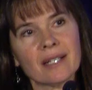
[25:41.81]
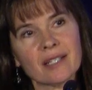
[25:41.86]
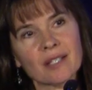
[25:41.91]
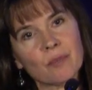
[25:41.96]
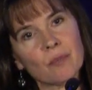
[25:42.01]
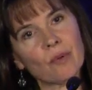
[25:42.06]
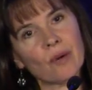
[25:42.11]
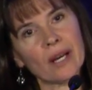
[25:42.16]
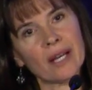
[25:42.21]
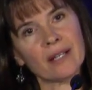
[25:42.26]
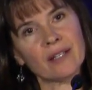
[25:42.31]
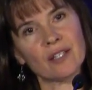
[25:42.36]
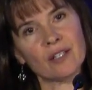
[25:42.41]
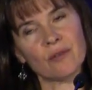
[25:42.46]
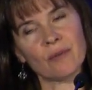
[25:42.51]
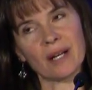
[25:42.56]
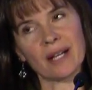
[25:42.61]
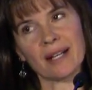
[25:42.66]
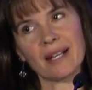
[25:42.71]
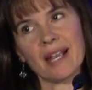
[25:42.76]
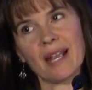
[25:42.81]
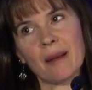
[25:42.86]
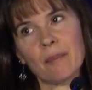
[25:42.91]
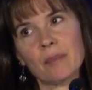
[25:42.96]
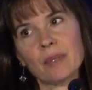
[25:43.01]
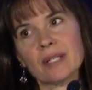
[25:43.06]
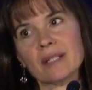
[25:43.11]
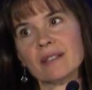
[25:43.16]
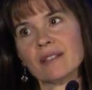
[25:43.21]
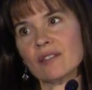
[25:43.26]
it's brand new on
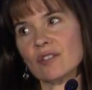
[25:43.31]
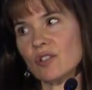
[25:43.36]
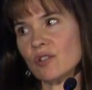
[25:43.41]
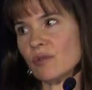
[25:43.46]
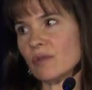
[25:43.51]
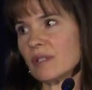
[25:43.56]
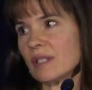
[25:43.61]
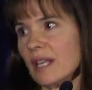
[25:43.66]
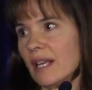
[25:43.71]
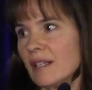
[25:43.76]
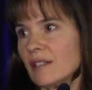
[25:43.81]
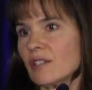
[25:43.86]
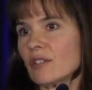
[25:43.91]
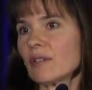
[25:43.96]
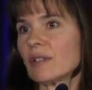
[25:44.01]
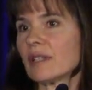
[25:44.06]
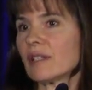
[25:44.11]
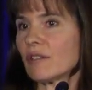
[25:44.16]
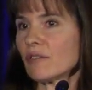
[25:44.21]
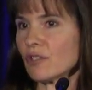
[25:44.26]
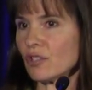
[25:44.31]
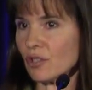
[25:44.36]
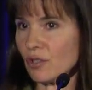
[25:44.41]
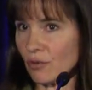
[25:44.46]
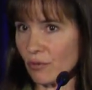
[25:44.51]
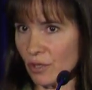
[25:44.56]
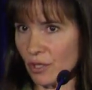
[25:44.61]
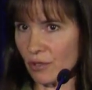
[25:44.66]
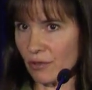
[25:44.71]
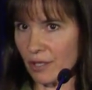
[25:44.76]
campus. Students enter in their
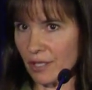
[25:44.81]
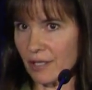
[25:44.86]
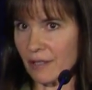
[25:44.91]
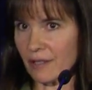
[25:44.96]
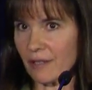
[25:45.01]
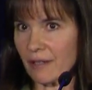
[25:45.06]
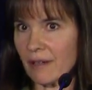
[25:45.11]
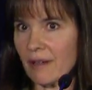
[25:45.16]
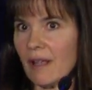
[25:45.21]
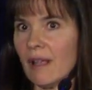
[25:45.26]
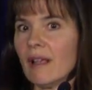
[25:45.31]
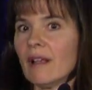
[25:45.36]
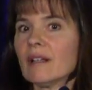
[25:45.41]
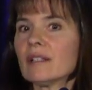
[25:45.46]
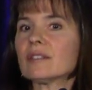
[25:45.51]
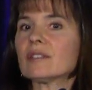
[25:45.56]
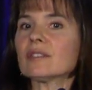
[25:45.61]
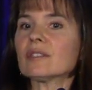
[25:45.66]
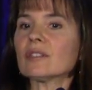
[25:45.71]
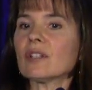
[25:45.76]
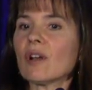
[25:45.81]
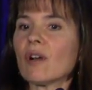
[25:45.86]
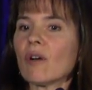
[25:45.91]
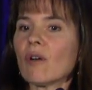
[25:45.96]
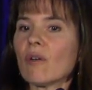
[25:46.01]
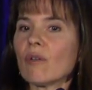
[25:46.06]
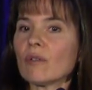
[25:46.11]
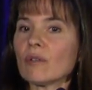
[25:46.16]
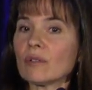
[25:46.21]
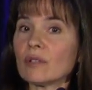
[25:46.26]
junior year.
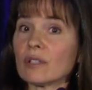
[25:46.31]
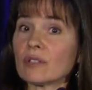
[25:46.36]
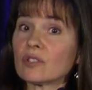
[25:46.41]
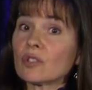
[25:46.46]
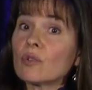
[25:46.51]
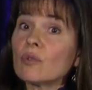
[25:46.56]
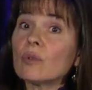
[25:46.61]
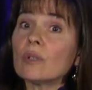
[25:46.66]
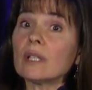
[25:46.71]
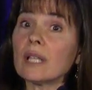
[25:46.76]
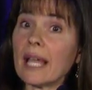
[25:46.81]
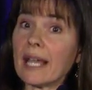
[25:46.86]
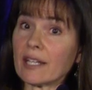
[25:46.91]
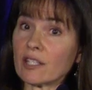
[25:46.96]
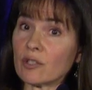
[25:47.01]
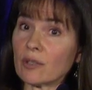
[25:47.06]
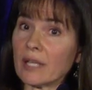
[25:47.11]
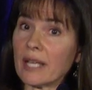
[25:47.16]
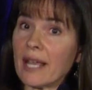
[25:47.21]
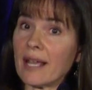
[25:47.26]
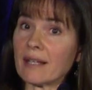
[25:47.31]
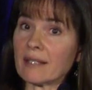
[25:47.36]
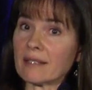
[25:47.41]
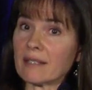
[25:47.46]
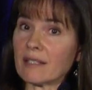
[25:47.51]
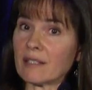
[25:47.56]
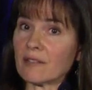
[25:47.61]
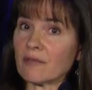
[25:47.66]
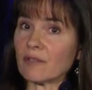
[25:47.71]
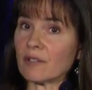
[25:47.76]
So the school actually
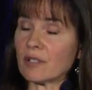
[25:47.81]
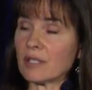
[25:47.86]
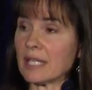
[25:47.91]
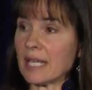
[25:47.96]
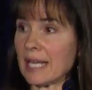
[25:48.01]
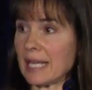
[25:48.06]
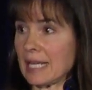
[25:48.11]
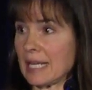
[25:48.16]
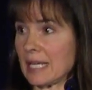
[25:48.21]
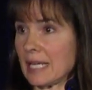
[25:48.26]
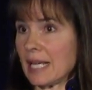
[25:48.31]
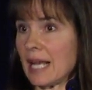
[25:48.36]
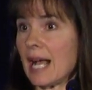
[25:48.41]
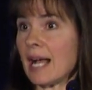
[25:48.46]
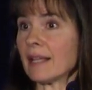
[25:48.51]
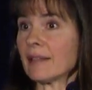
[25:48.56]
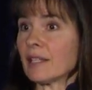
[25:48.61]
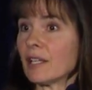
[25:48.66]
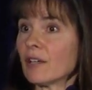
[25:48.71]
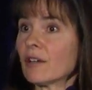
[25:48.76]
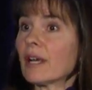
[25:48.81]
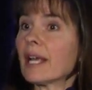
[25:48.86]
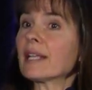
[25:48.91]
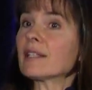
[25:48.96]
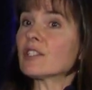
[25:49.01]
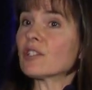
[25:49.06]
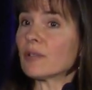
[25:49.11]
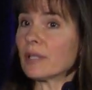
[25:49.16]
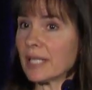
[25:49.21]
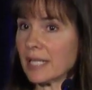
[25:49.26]
asked us for data on their
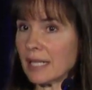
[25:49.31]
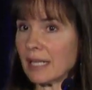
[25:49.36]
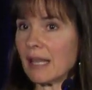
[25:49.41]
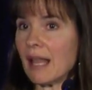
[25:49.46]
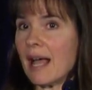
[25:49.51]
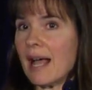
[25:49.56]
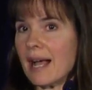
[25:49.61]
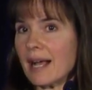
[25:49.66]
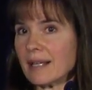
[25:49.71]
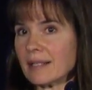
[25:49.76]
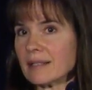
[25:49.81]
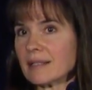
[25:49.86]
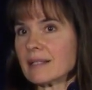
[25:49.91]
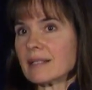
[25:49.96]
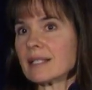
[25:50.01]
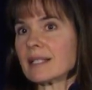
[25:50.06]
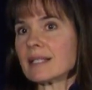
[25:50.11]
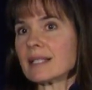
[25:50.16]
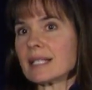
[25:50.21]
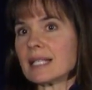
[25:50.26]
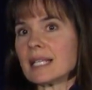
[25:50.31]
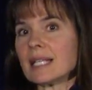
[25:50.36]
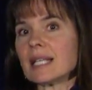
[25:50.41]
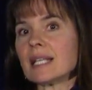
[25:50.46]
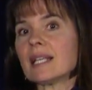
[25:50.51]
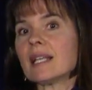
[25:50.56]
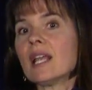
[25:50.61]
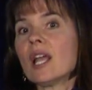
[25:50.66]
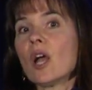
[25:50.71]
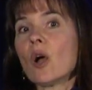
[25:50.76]
entering class to
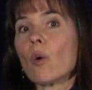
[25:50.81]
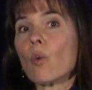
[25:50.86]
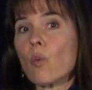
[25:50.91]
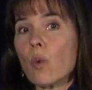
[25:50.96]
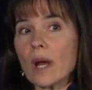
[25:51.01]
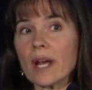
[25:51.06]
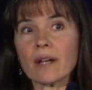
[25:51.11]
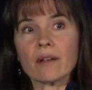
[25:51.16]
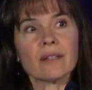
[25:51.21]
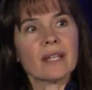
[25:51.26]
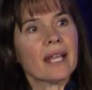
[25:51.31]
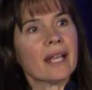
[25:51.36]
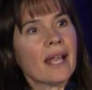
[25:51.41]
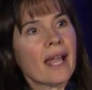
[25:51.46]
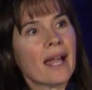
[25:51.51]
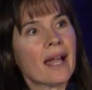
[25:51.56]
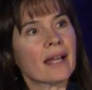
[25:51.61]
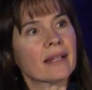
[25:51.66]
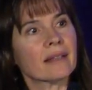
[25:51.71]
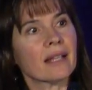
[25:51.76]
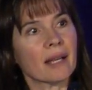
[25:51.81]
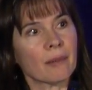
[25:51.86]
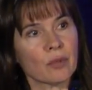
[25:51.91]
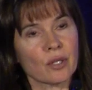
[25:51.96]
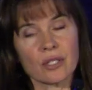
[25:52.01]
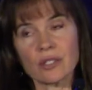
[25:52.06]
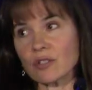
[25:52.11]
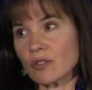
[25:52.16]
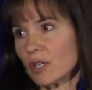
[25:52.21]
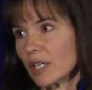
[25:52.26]
see where they had
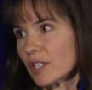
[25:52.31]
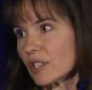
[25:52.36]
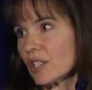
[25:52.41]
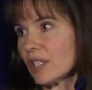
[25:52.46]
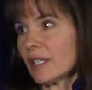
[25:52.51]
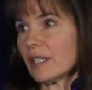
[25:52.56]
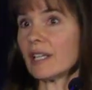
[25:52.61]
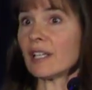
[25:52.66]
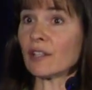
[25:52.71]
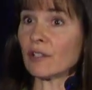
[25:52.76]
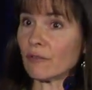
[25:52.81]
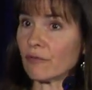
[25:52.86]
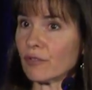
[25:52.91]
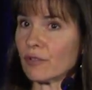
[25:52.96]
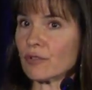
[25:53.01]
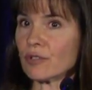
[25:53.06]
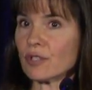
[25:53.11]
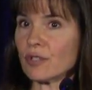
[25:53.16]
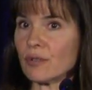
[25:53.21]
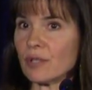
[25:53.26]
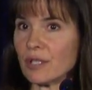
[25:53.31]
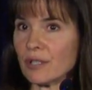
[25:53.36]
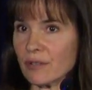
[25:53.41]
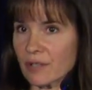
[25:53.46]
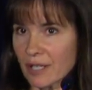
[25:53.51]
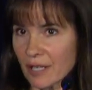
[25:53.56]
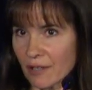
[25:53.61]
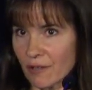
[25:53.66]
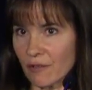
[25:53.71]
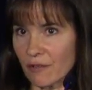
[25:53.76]
library instruction in their first two
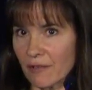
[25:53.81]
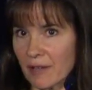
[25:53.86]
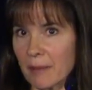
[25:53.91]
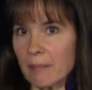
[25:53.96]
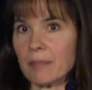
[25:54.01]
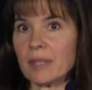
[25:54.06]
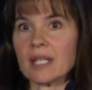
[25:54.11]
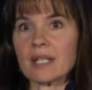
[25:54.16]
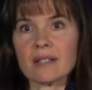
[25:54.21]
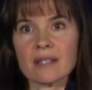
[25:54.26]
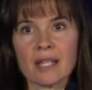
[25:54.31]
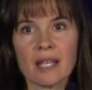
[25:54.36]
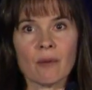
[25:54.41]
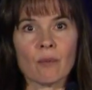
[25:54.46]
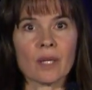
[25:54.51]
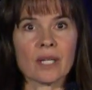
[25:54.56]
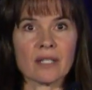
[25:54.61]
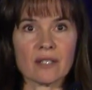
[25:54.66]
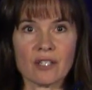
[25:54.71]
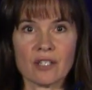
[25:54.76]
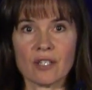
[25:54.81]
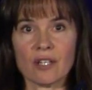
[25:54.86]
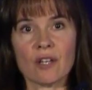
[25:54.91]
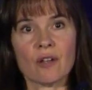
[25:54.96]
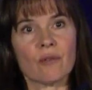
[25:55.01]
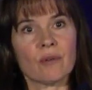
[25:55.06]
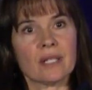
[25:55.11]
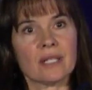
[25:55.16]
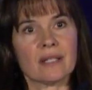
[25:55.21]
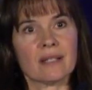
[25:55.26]
years at U of M, because they wanted to
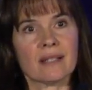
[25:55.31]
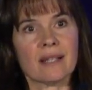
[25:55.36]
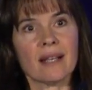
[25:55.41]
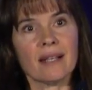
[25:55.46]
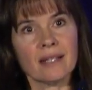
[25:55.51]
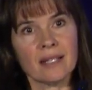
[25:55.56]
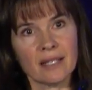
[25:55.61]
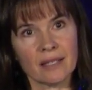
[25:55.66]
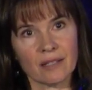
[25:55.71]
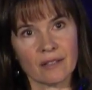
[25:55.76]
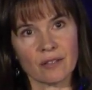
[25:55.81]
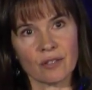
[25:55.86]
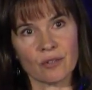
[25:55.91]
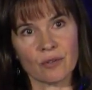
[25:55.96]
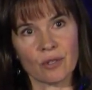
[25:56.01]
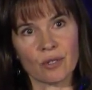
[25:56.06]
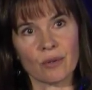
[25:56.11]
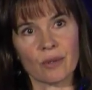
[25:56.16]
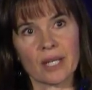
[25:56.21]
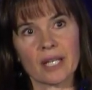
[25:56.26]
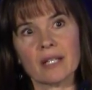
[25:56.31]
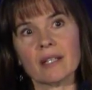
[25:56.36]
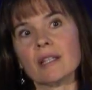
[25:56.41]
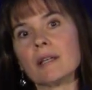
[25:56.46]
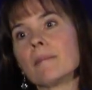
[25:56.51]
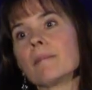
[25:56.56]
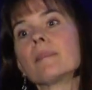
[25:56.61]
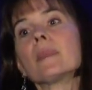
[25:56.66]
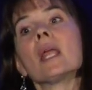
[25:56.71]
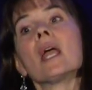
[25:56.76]
know in designing their new
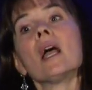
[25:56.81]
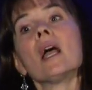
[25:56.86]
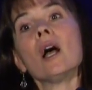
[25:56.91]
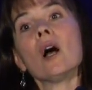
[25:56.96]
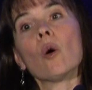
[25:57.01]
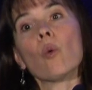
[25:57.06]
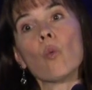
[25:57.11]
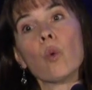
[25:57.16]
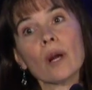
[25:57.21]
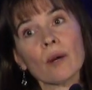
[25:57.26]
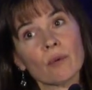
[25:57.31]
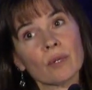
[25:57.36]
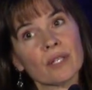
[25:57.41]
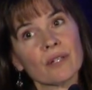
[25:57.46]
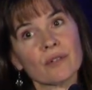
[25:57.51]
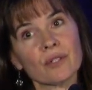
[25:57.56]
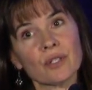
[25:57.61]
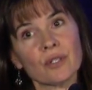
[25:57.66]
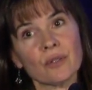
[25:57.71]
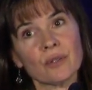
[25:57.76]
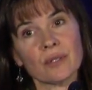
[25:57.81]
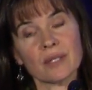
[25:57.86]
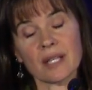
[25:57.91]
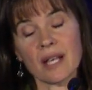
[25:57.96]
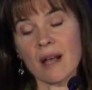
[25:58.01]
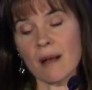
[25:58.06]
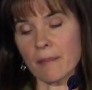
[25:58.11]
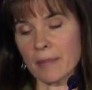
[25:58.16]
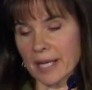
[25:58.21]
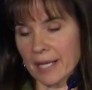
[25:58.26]
curriculum, where were their students
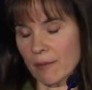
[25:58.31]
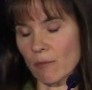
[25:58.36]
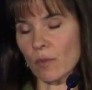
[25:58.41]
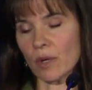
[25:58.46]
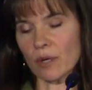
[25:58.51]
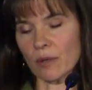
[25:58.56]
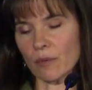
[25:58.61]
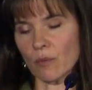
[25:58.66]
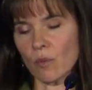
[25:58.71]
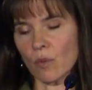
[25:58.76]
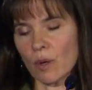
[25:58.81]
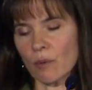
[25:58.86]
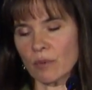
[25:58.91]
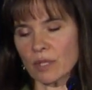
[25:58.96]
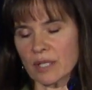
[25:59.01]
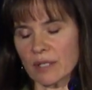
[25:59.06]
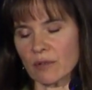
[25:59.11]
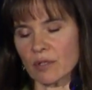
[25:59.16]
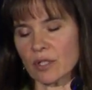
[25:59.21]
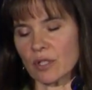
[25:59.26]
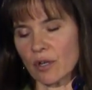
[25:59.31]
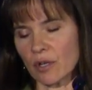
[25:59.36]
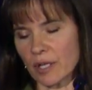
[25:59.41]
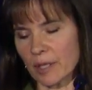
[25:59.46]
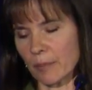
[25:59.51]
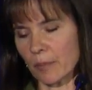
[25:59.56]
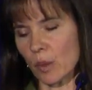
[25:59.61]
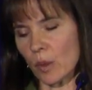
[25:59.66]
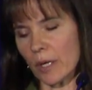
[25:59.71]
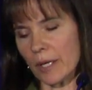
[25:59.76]
coming? Where, what was their
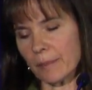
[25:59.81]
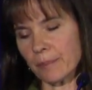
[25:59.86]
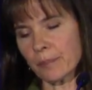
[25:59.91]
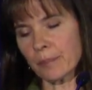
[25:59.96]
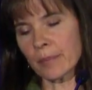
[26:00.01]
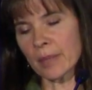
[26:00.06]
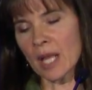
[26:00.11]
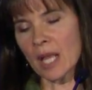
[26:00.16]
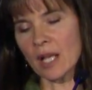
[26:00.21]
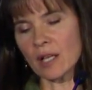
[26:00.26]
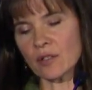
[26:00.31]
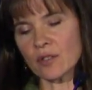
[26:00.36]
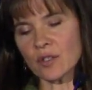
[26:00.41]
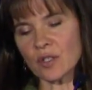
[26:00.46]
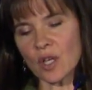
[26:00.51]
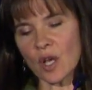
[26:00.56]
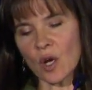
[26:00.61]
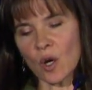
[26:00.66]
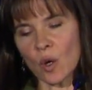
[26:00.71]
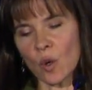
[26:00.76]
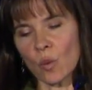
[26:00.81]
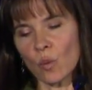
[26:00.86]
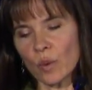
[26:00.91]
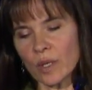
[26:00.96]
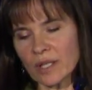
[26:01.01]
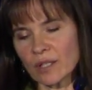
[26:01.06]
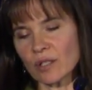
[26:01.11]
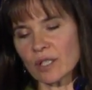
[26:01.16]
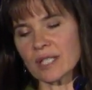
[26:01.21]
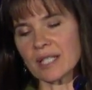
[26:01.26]
starting point? So
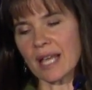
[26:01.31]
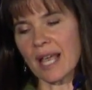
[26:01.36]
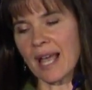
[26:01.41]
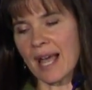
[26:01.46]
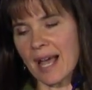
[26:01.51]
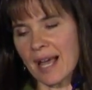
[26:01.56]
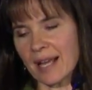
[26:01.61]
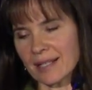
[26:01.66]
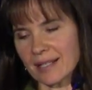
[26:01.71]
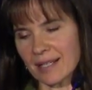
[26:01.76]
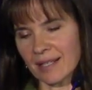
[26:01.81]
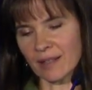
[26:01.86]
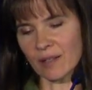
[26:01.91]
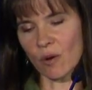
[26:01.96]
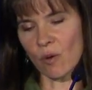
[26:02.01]
we looked at, in the